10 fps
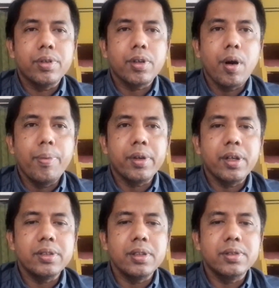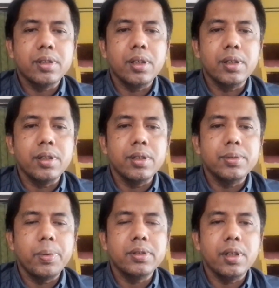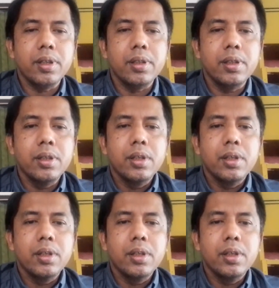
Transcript: communication skill, especially